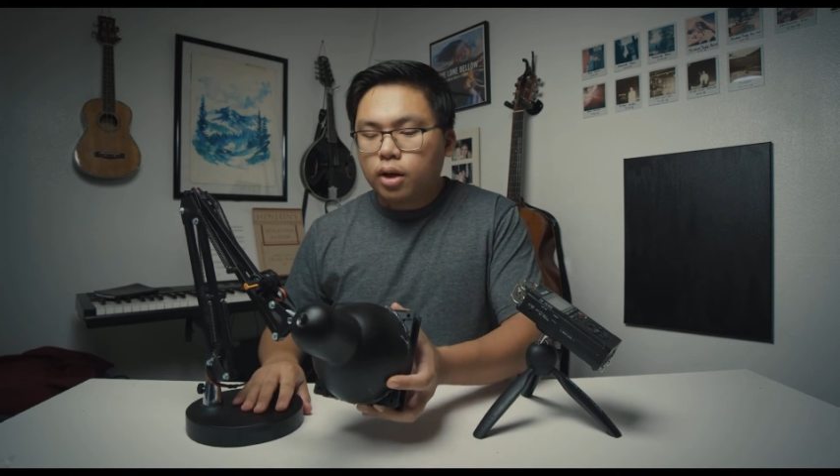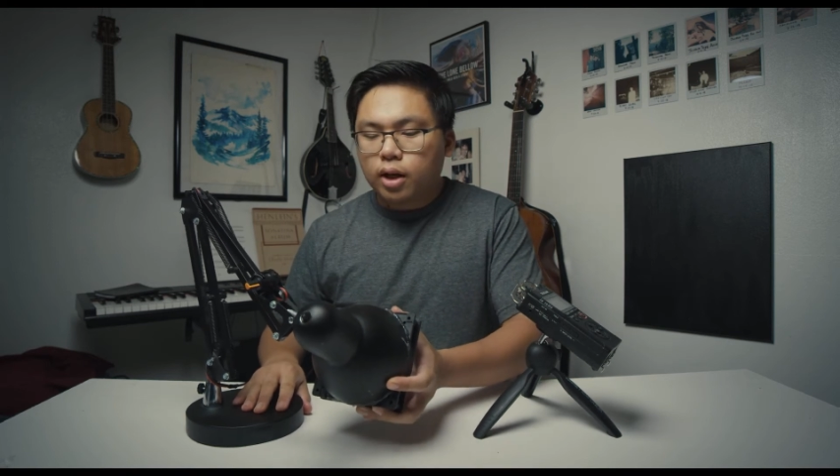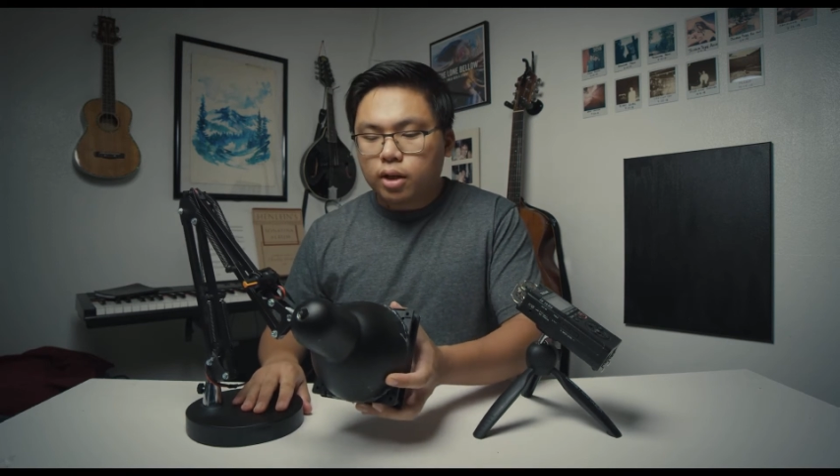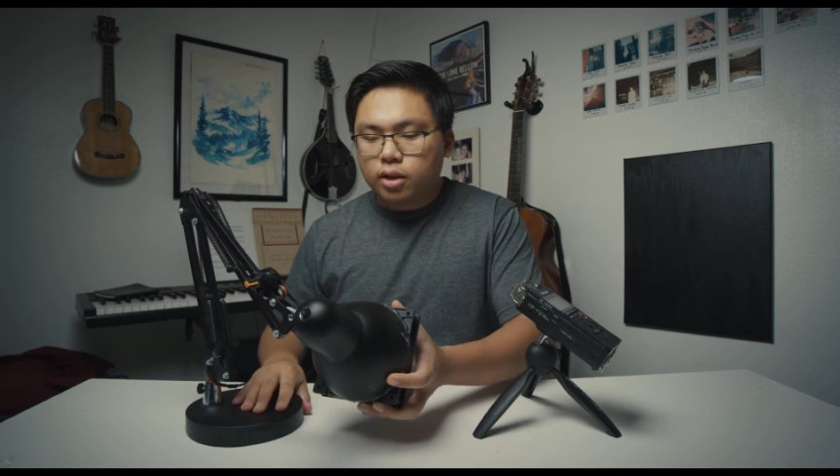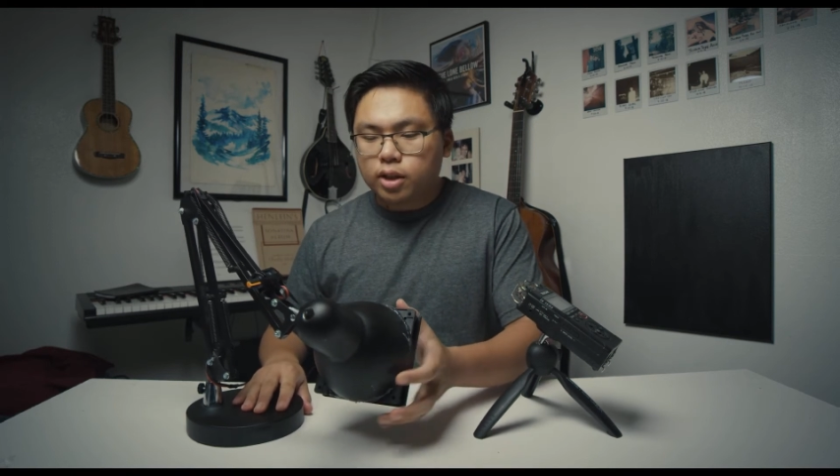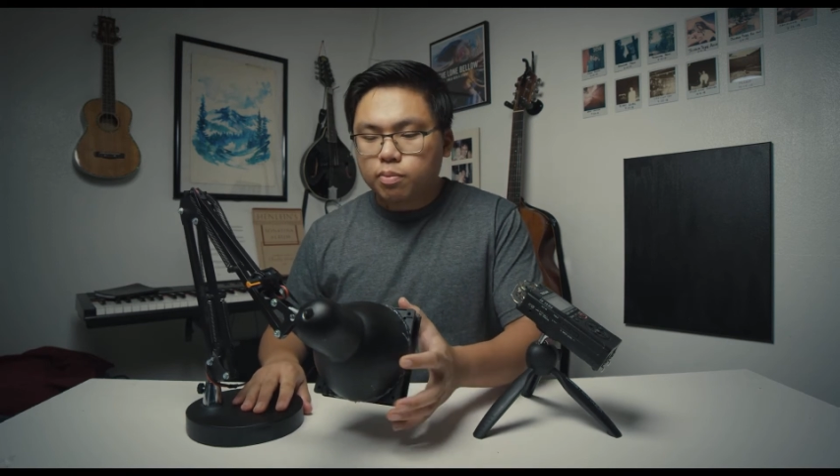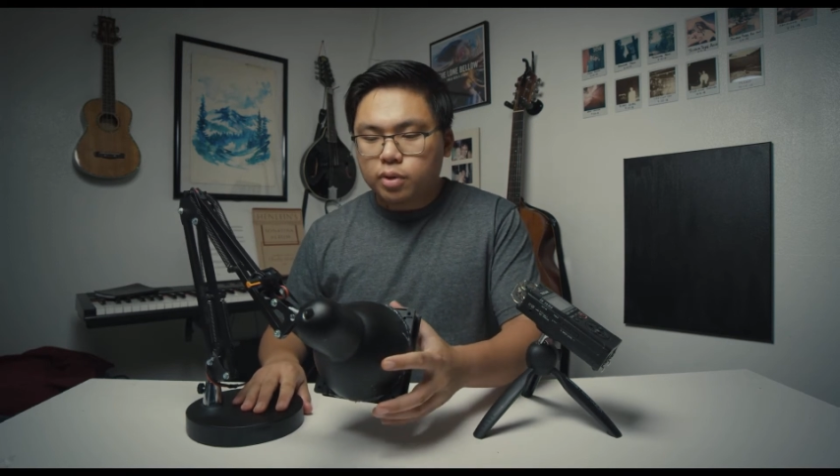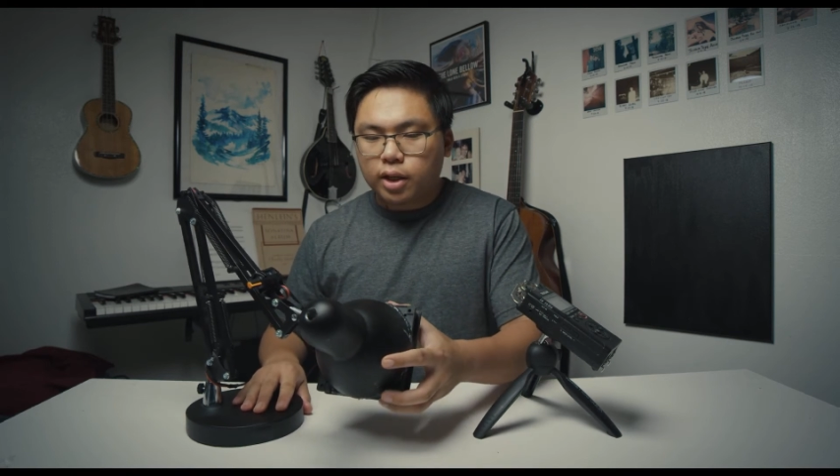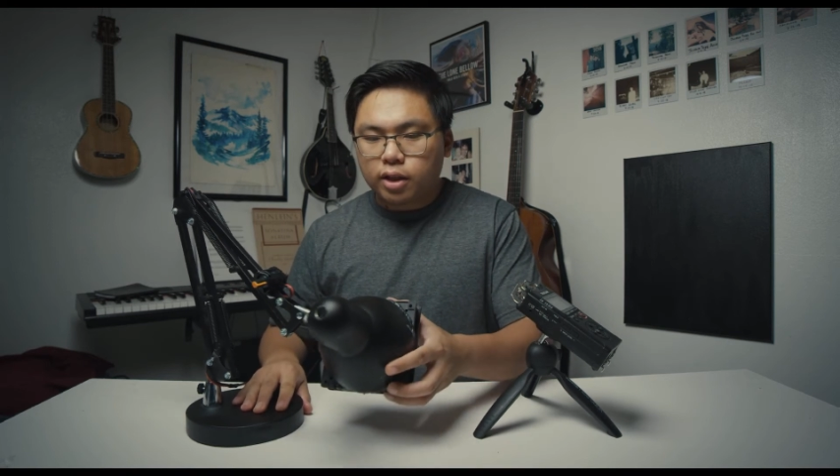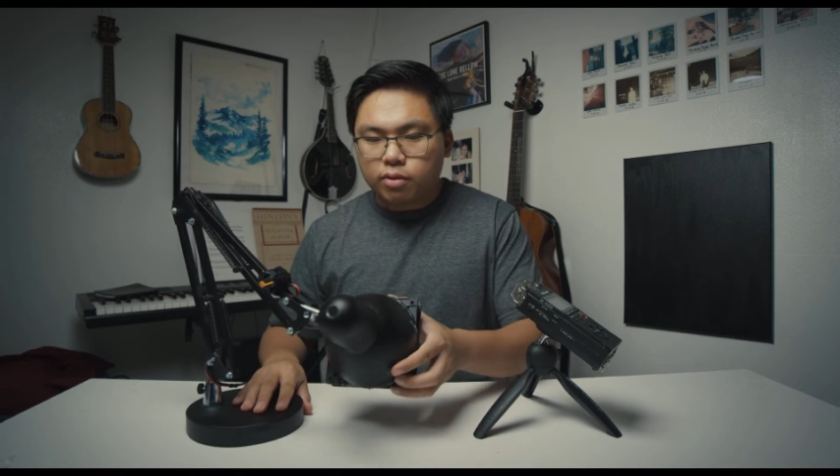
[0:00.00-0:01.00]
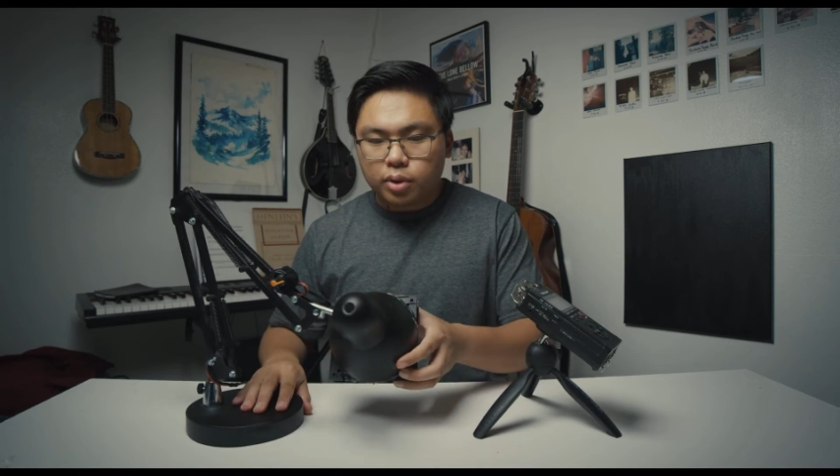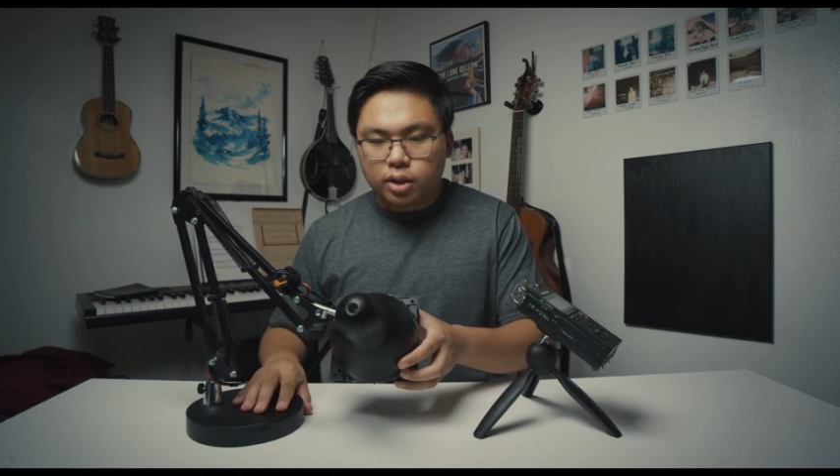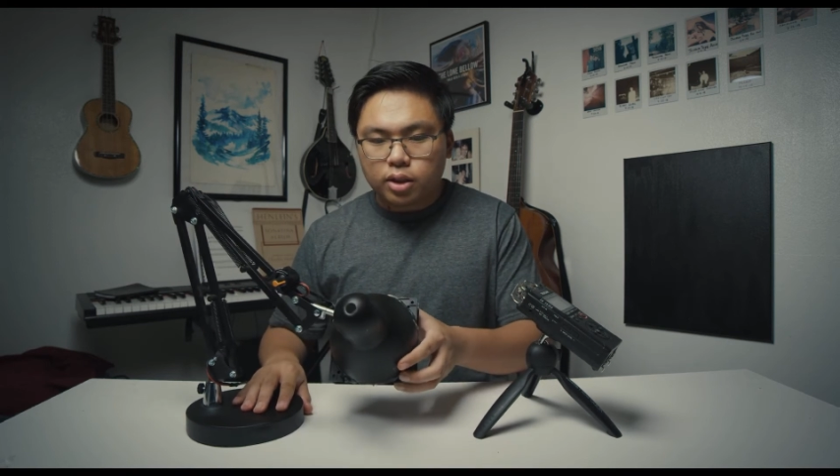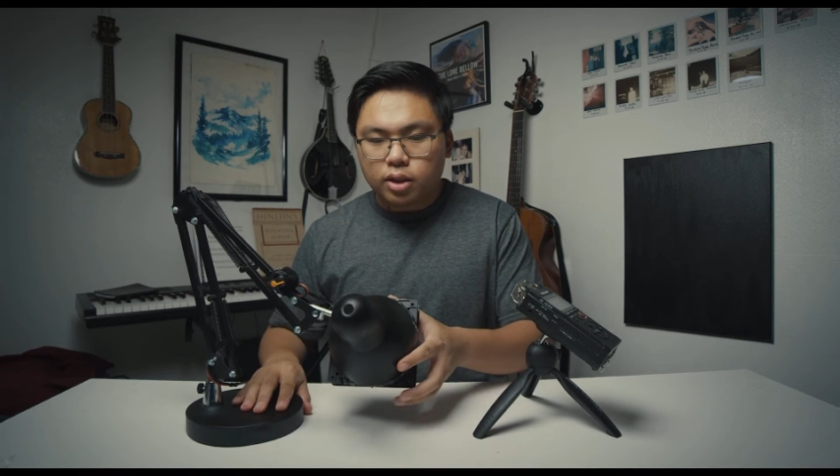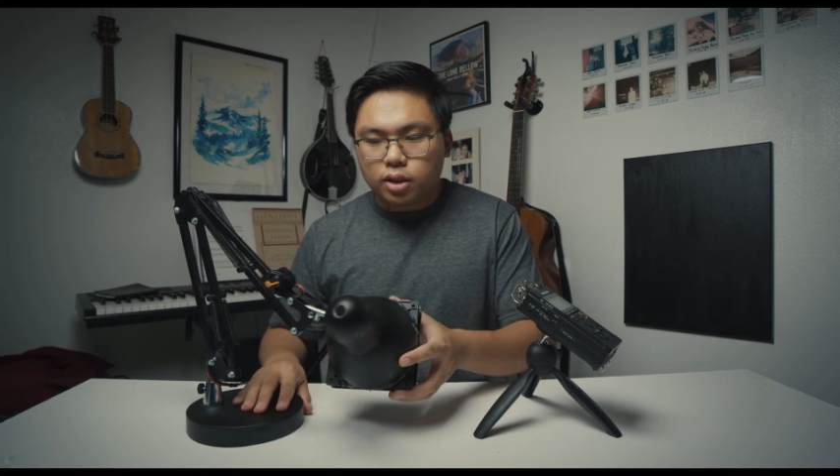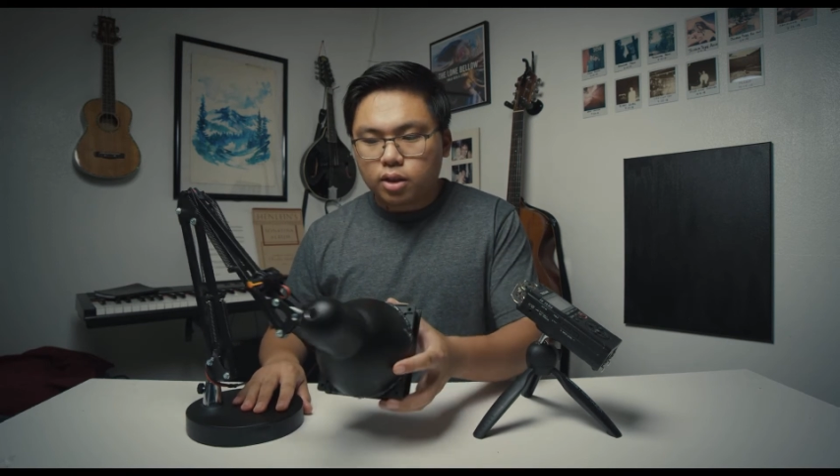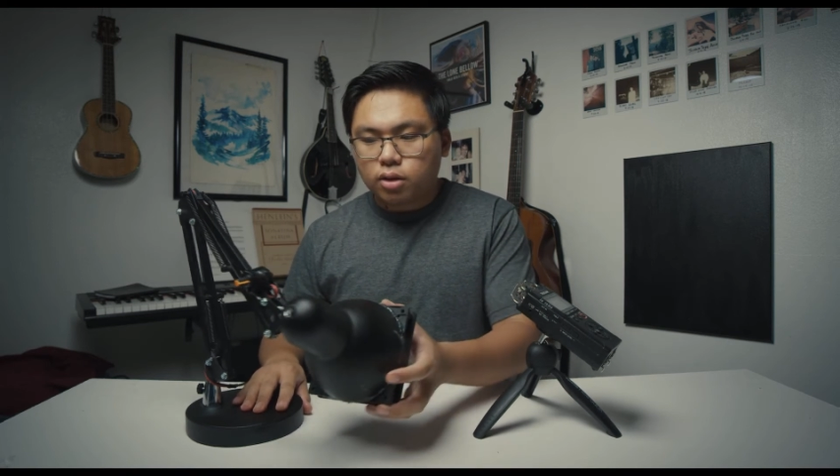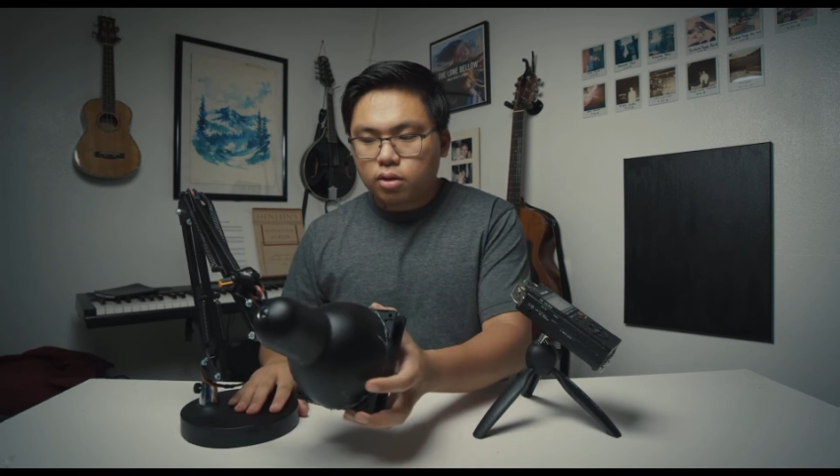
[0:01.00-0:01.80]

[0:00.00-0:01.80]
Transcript: and it lets me kind of position it